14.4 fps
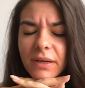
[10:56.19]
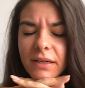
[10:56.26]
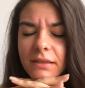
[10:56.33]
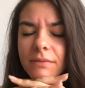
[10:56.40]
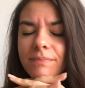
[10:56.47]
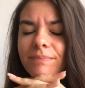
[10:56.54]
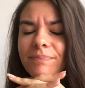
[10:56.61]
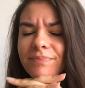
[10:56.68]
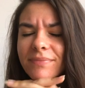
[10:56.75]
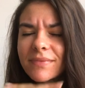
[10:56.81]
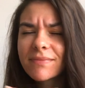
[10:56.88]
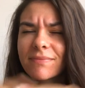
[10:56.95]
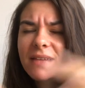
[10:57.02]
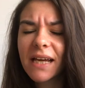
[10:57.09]
but
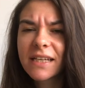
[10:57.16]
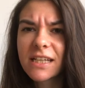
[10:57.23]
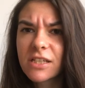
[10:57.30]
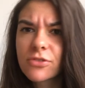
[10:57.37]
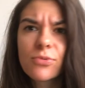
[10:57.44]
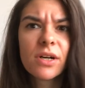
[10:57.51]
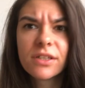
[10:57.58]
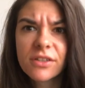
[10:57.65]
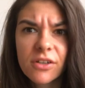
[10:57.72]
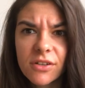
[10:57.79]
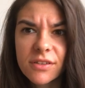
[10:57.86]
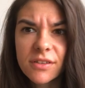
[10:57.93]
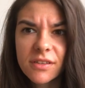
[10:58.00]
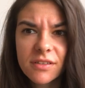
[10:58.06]
I guess we're
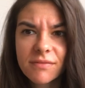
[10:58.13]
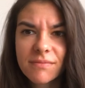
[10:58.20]
not.